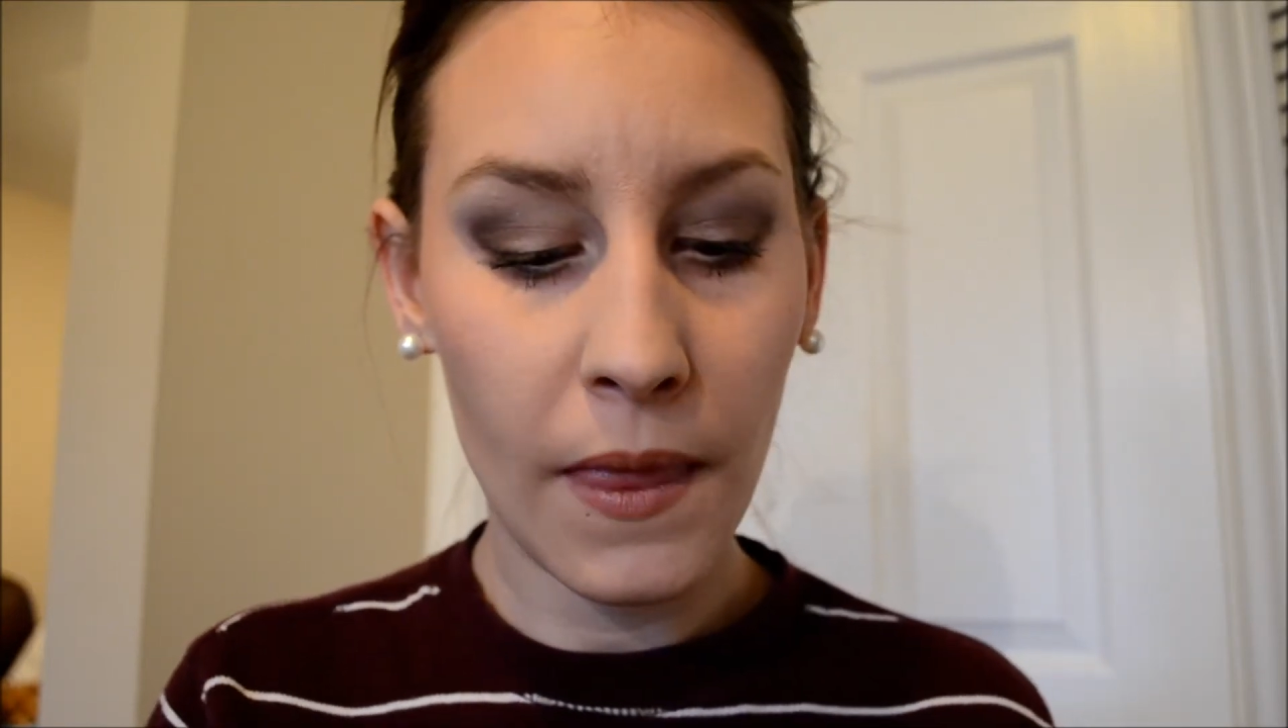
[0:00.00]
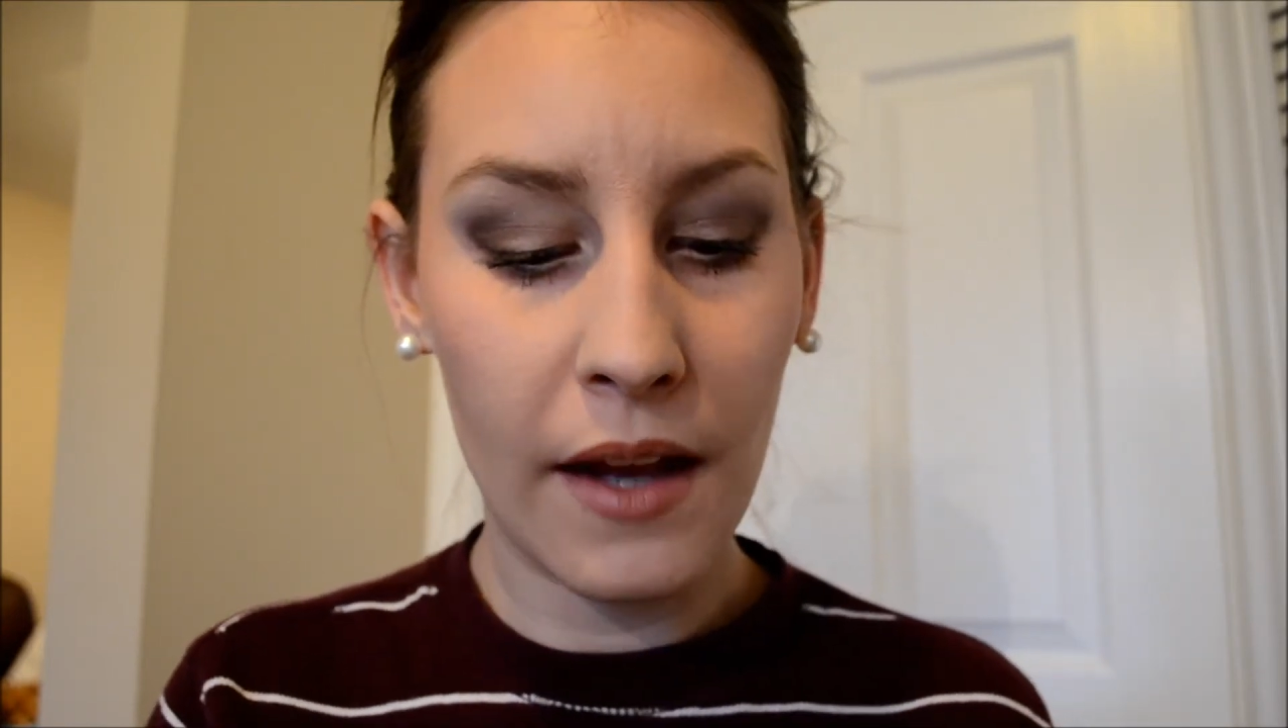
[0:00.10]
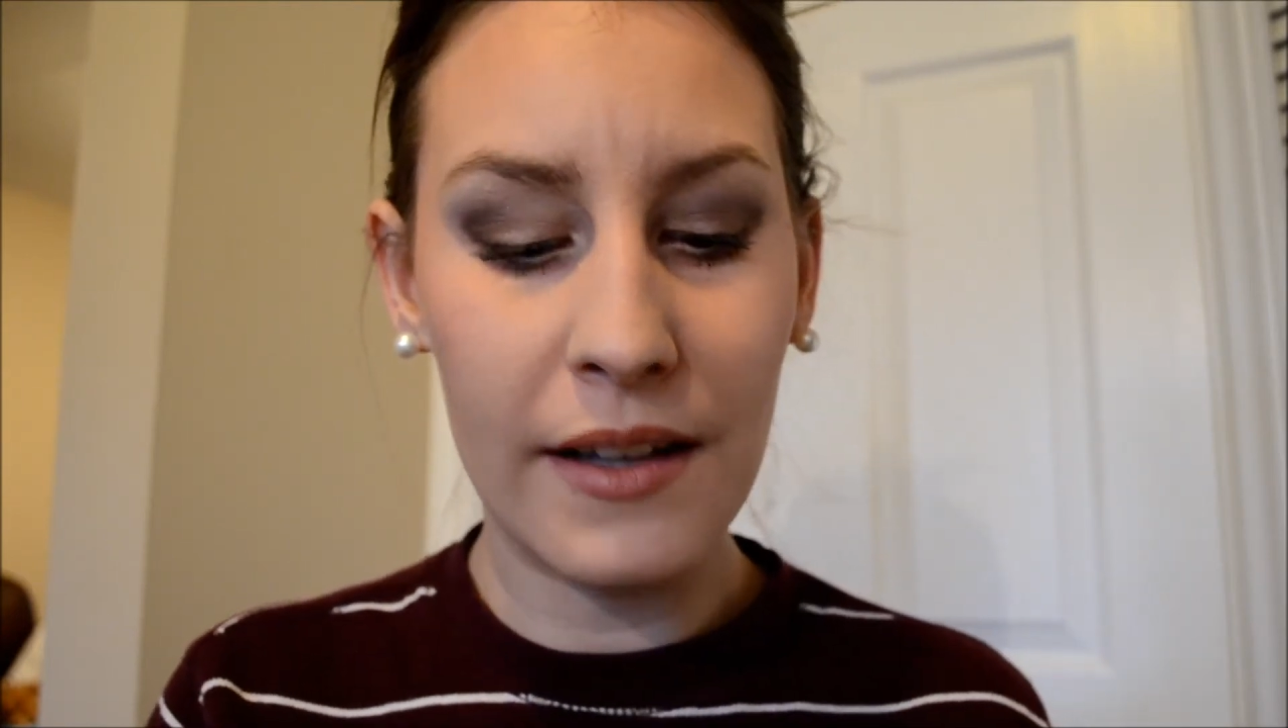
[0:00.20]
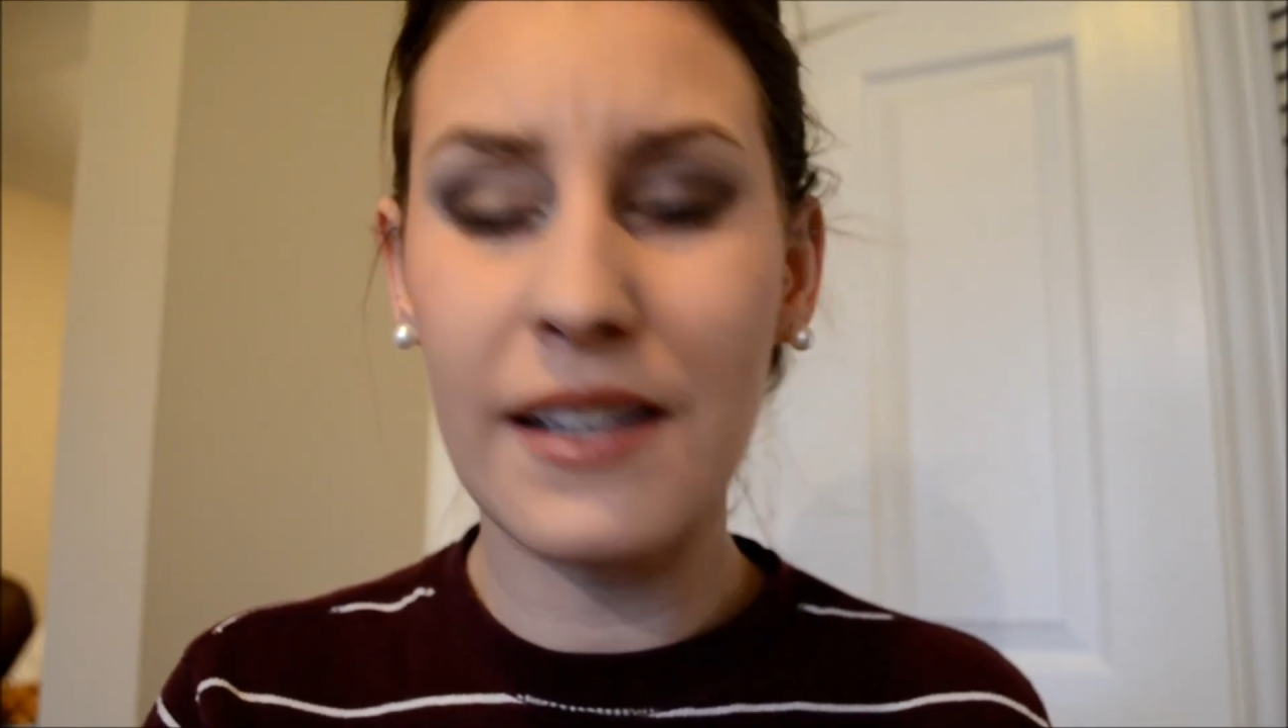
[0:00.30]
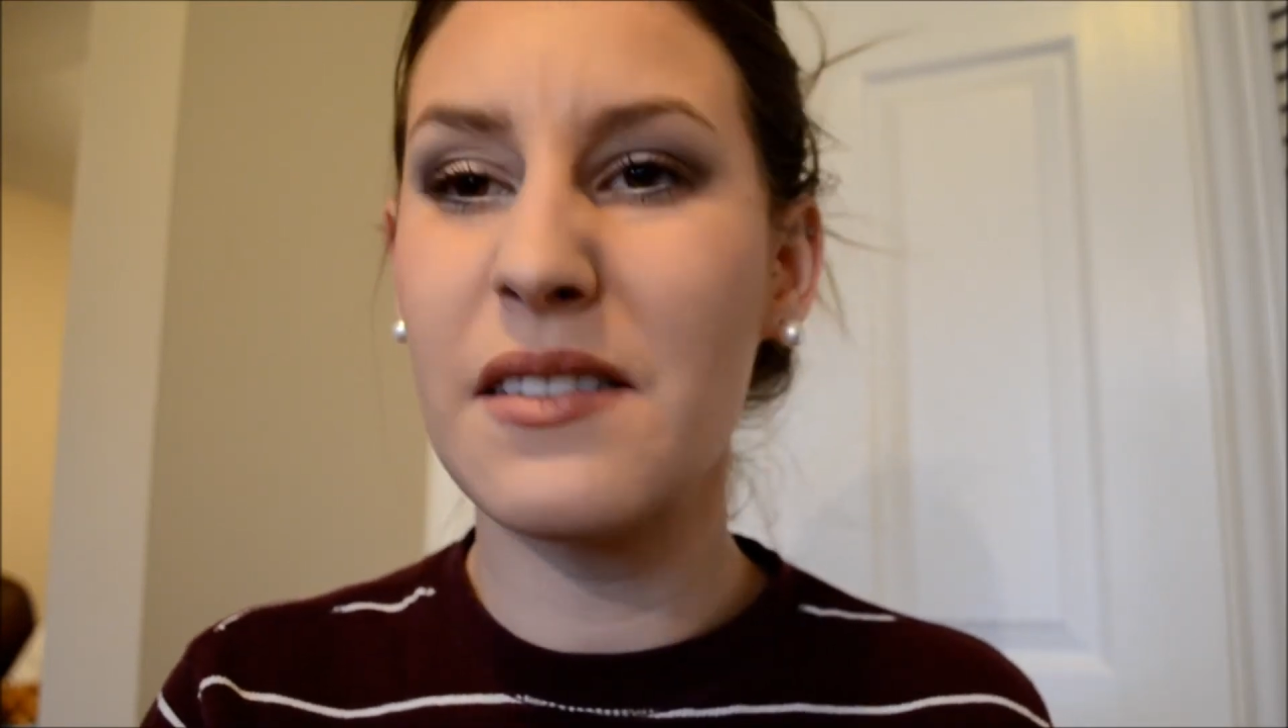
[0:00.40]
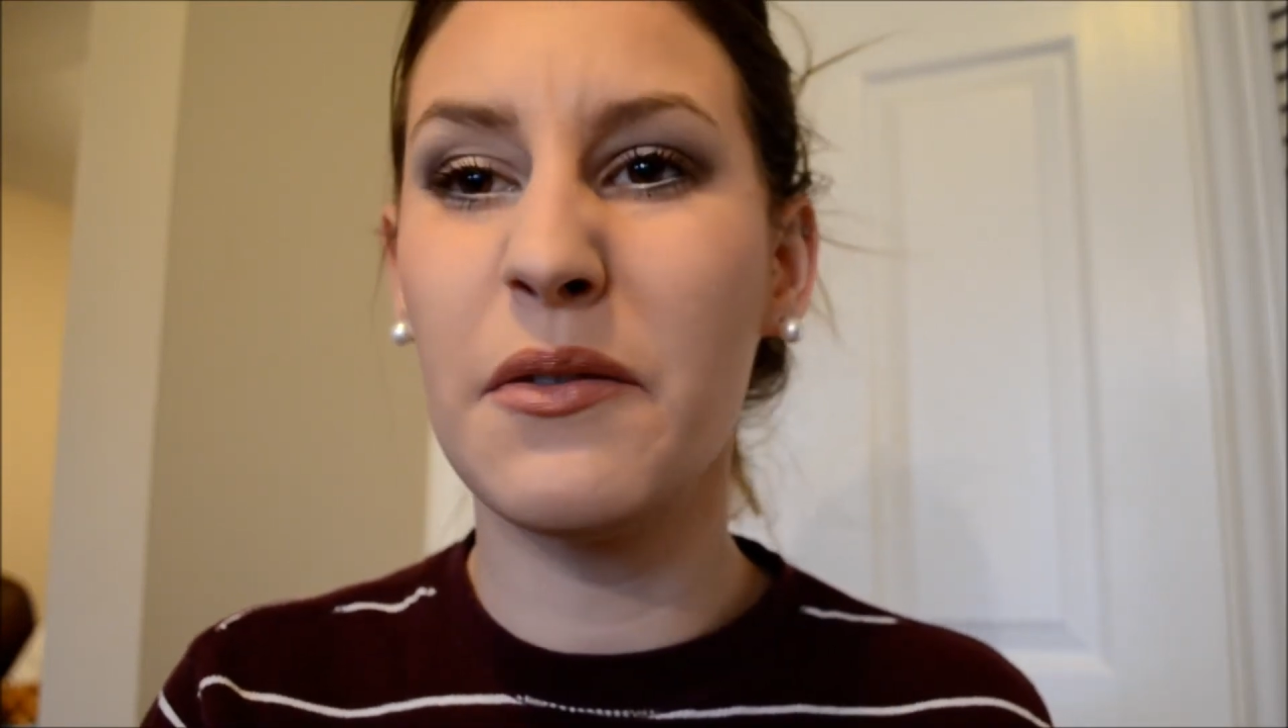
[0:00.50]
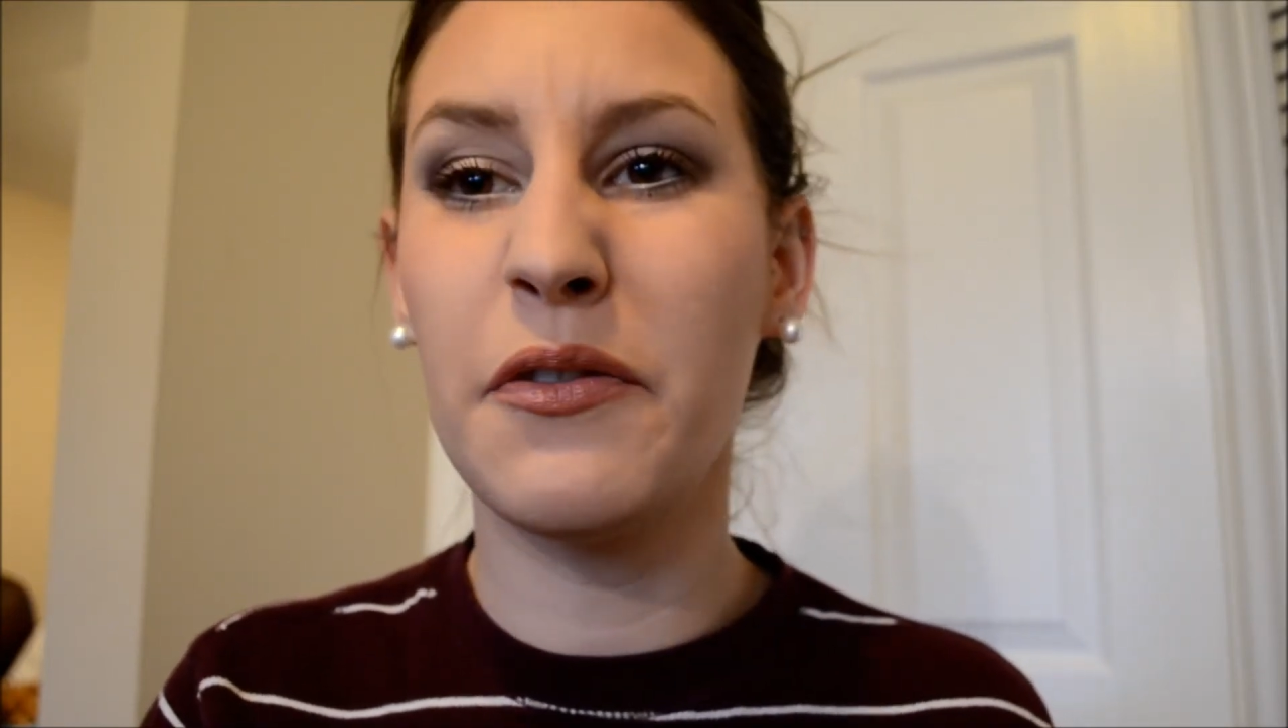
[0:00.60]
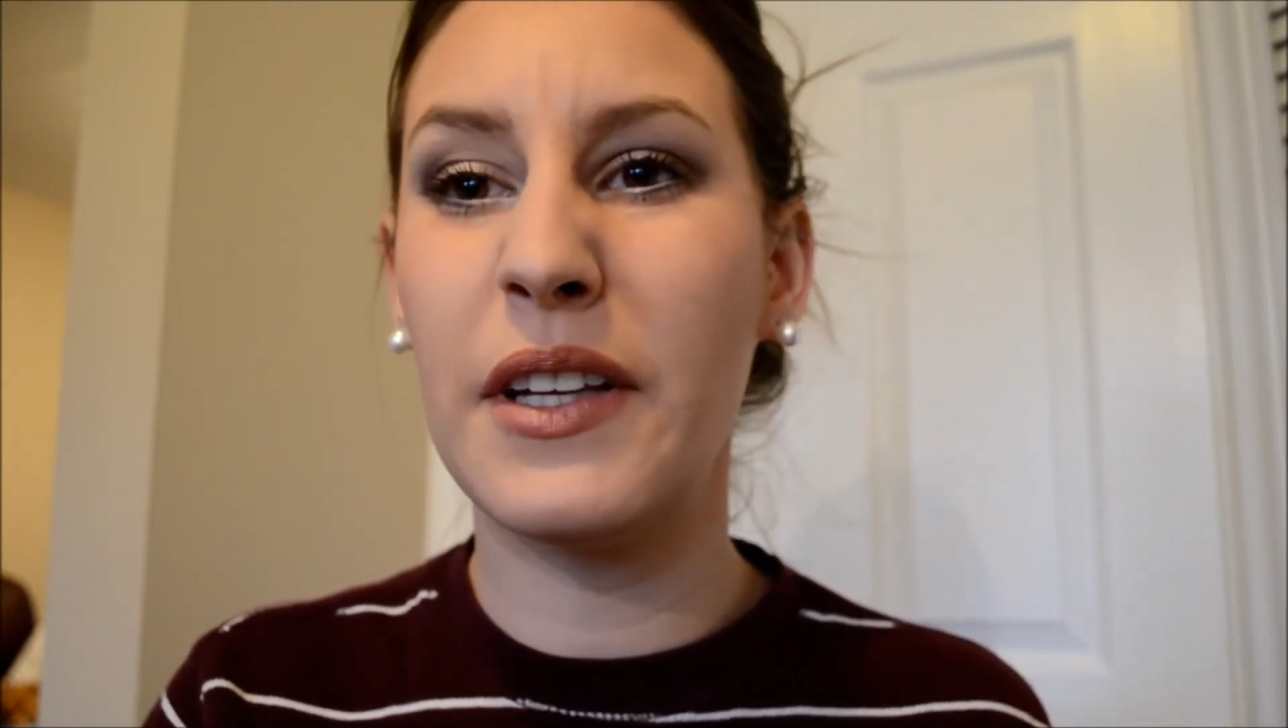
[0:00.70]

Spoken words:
And it doesn't